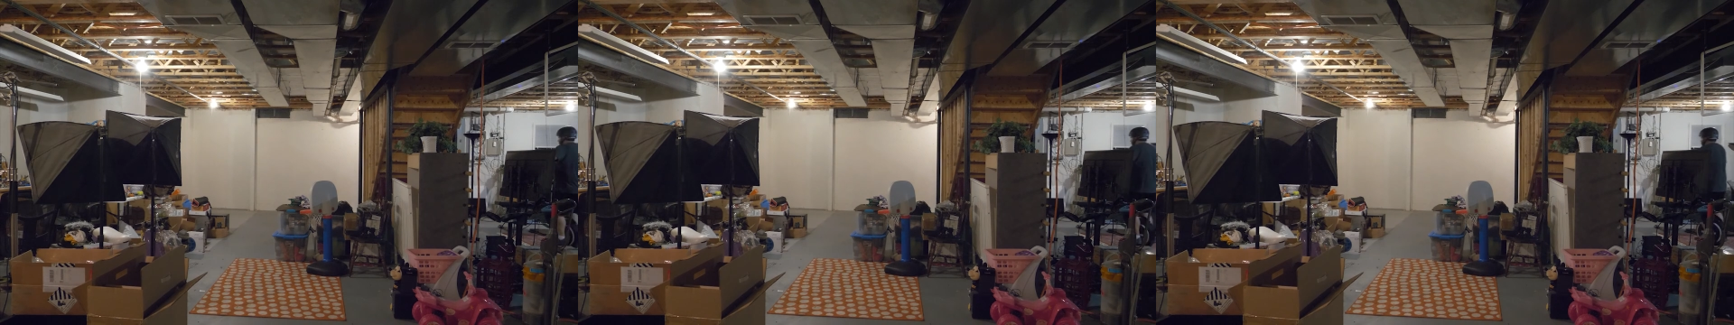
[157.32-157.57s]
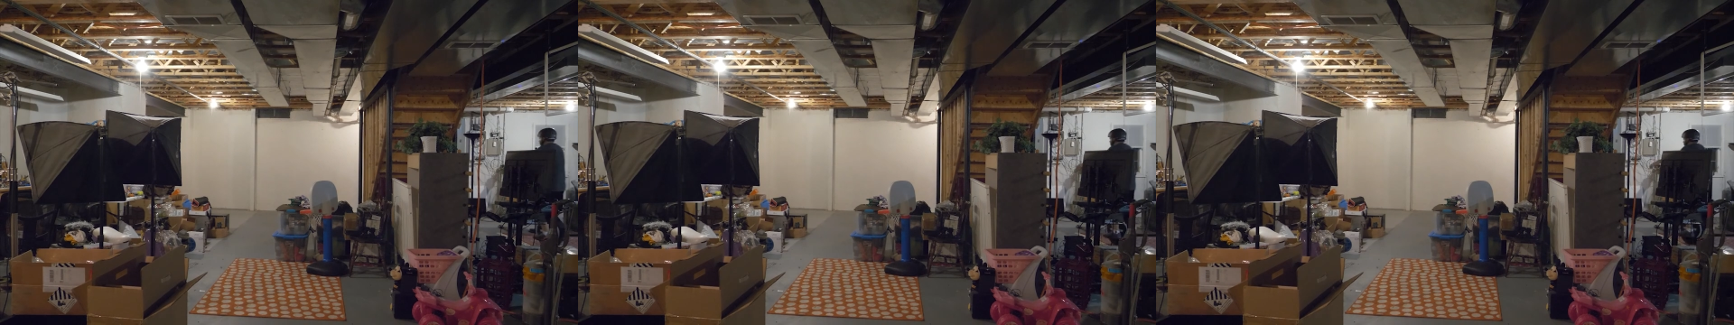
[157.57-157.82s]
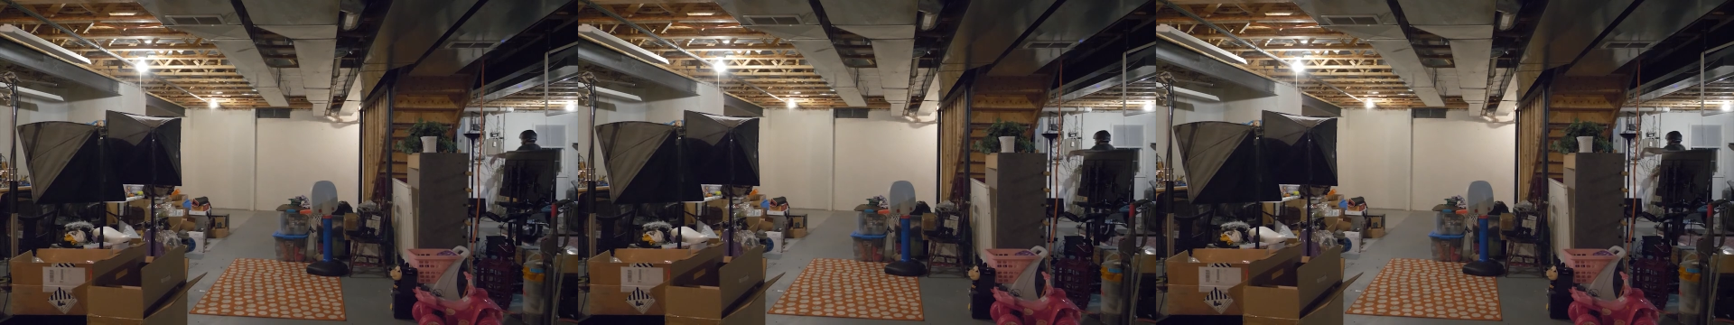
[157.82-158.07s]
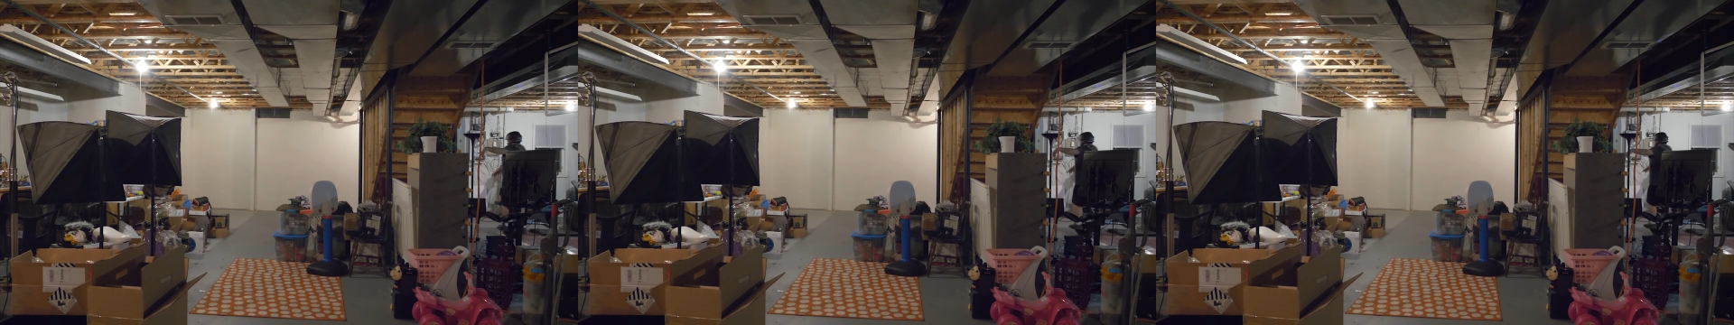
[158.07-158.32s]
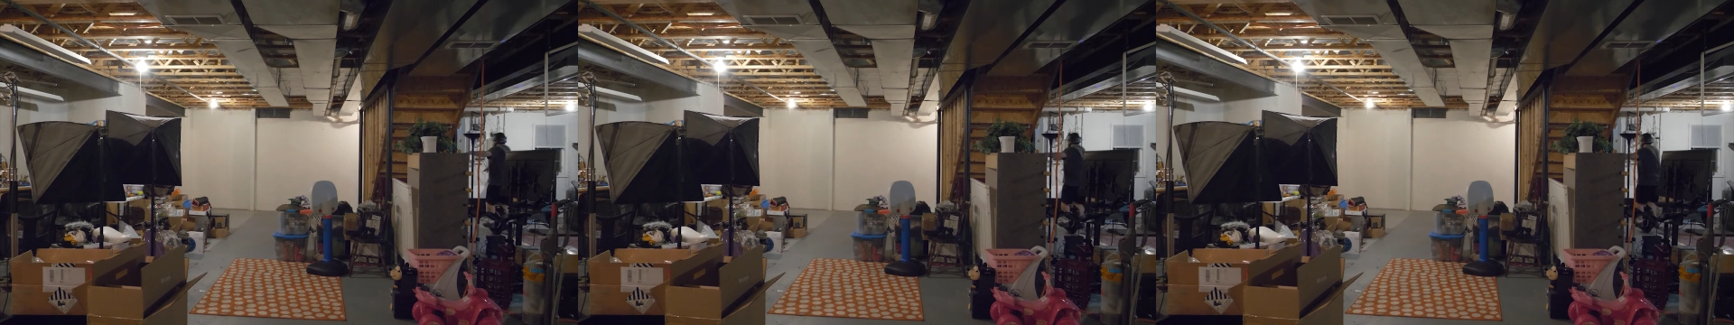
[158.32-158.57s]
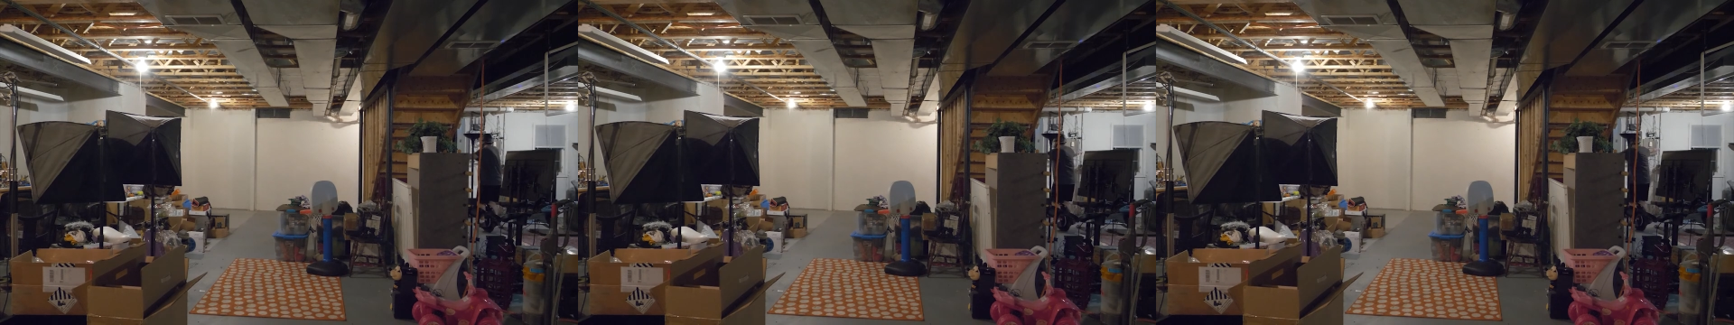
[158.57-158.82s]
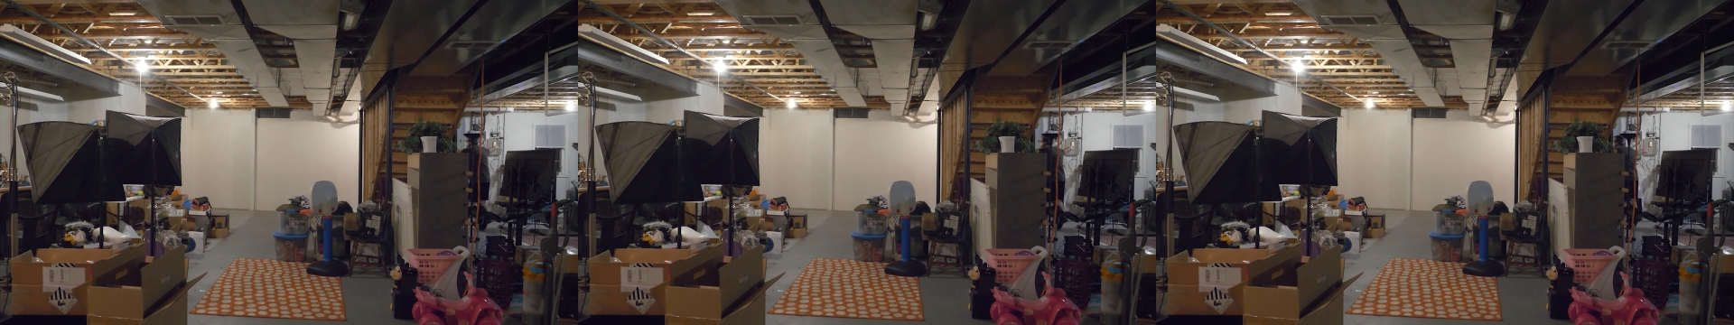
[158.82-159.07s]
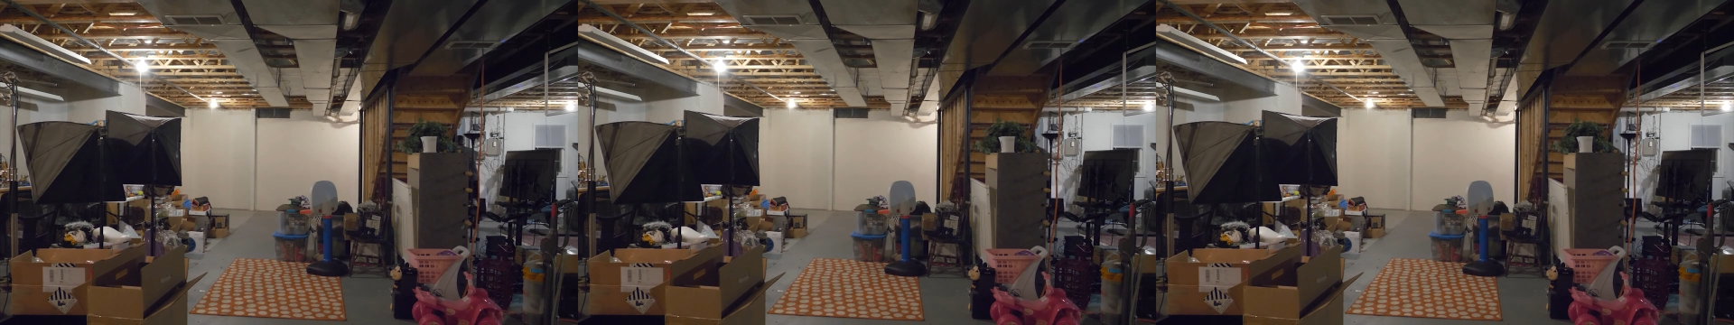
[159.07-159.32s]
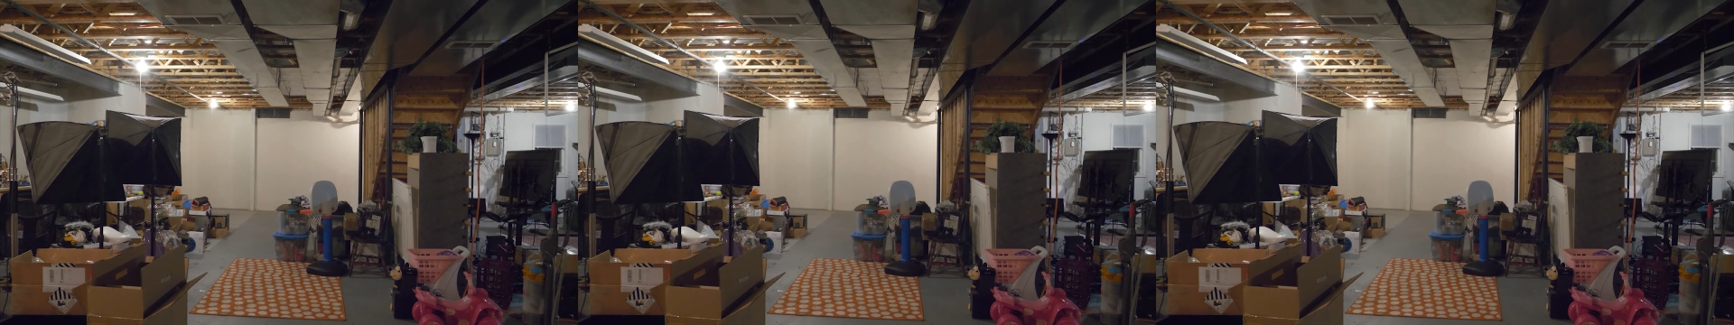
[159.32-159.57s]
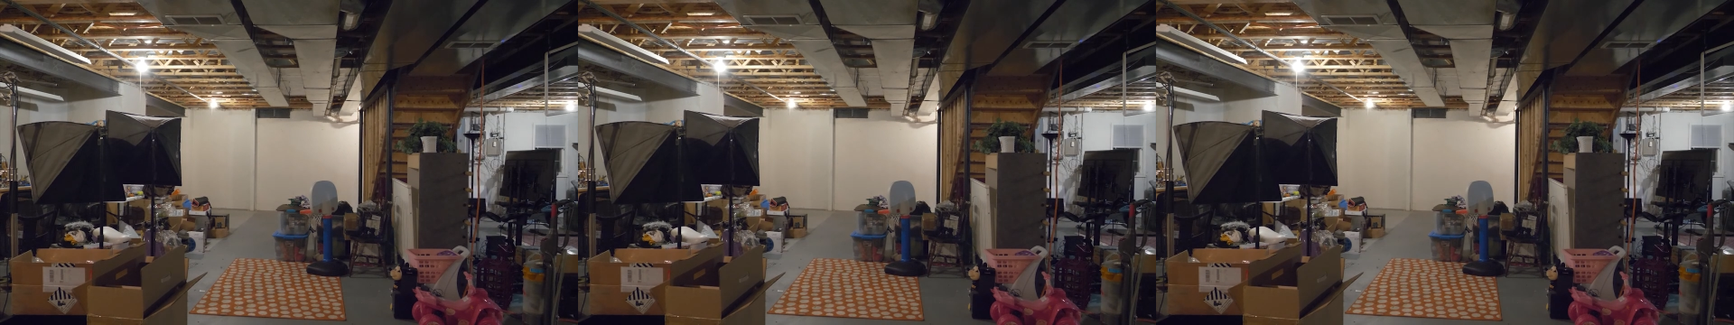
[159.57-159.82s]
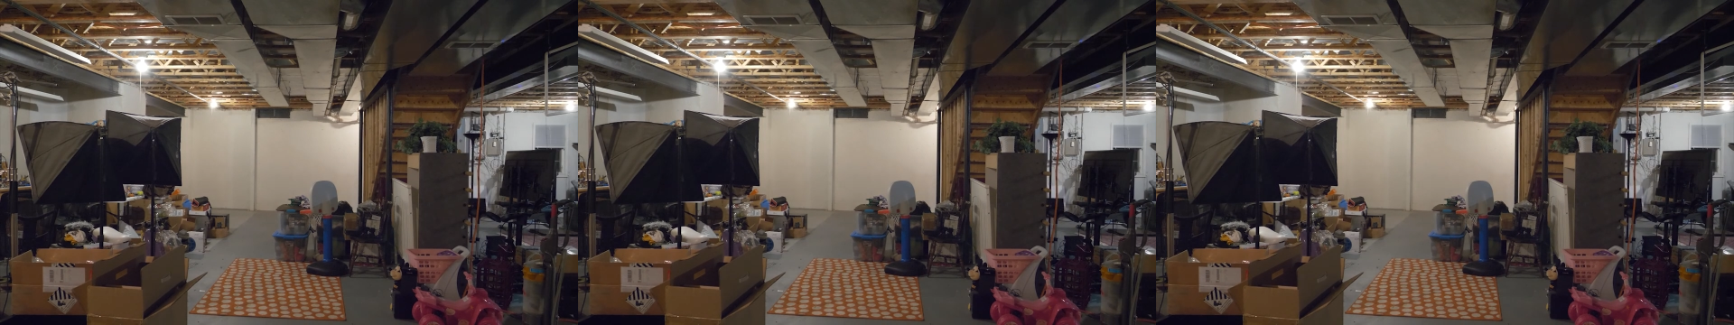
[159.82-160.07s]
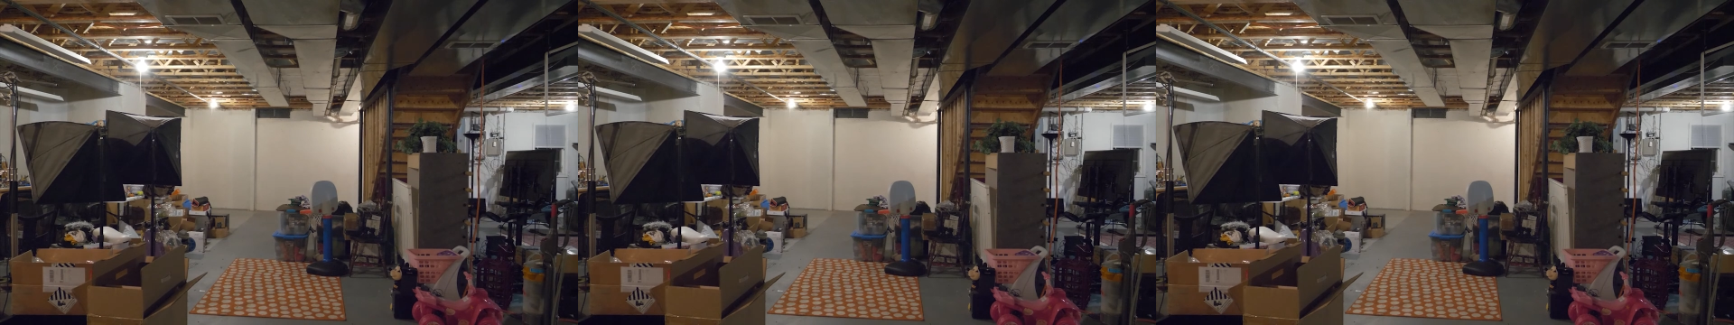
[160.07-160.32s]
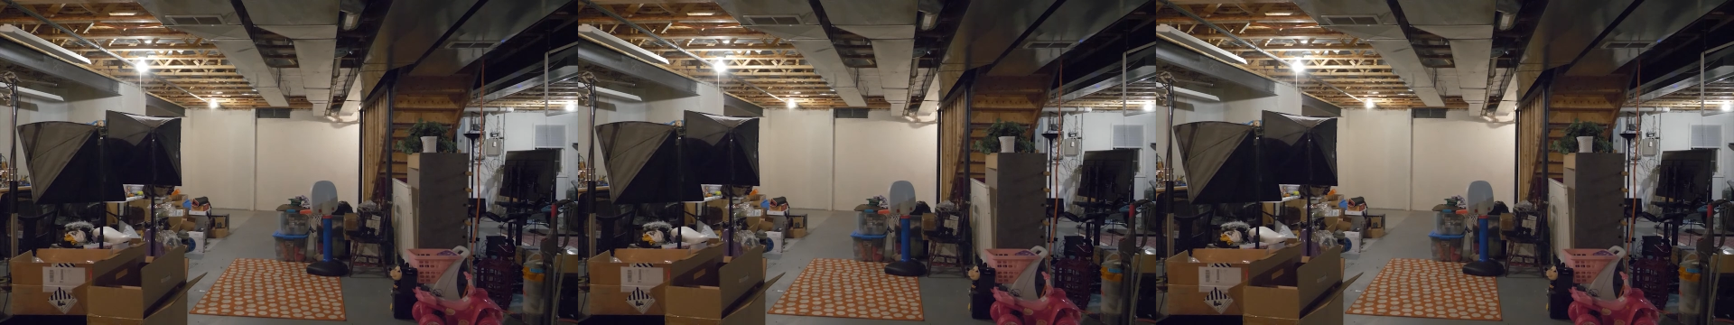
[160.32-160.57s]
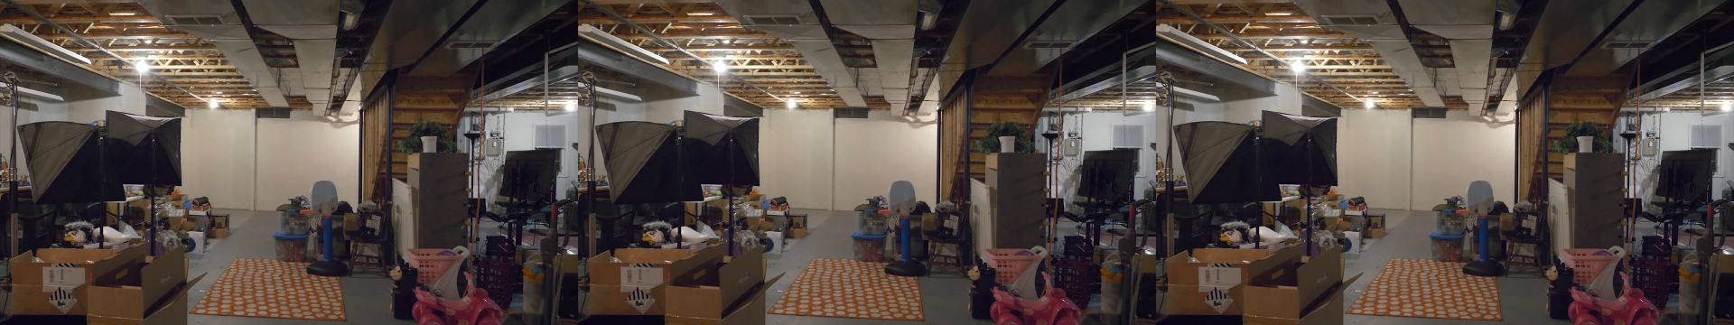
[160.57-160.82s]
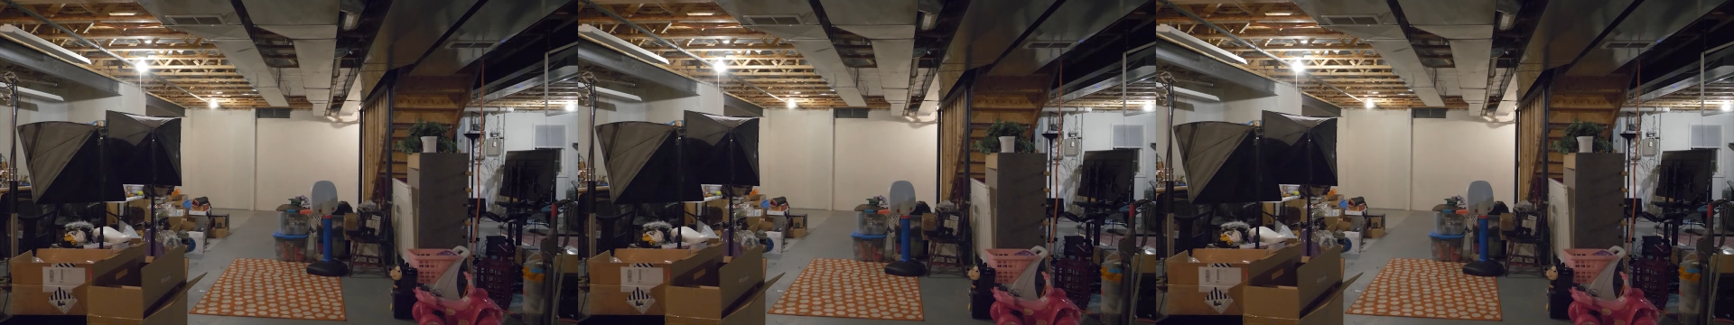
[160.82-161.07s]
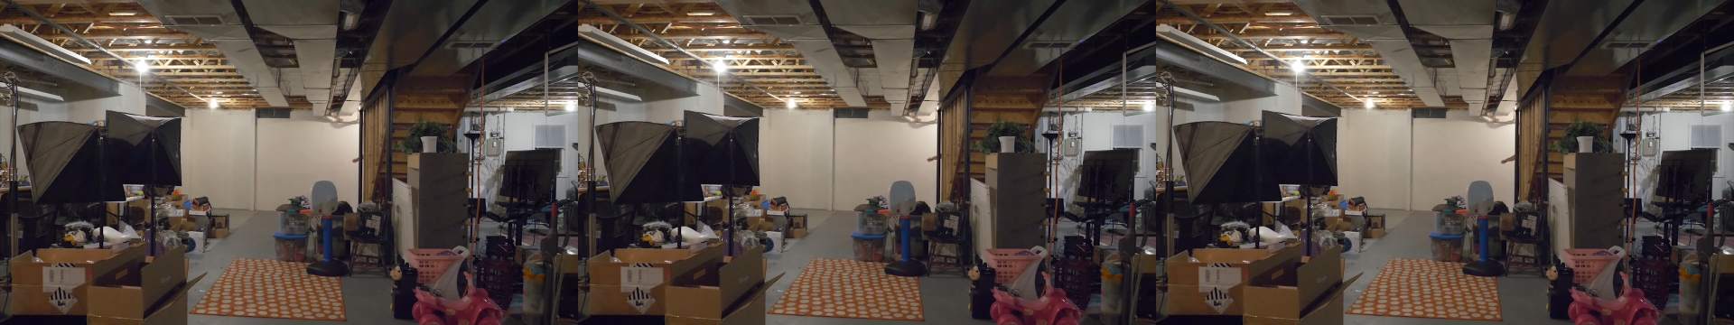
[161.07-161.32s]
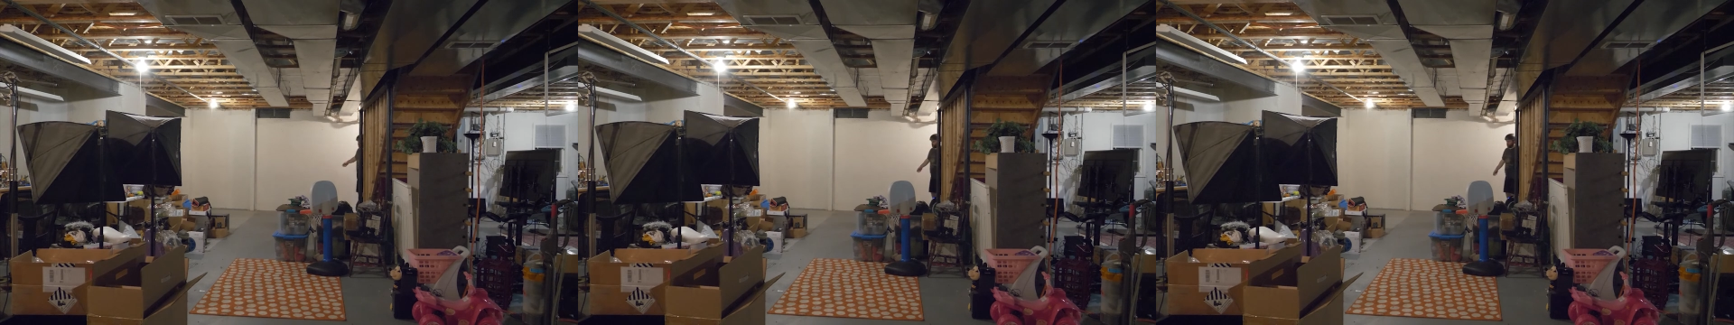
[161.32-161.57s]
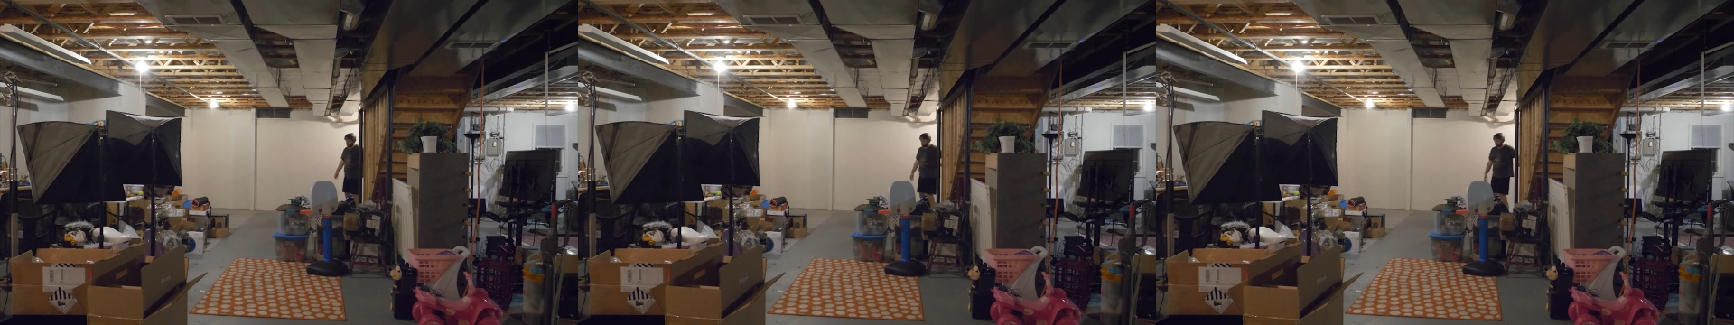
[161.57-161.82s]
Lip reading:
Nobody's mouth can be seen.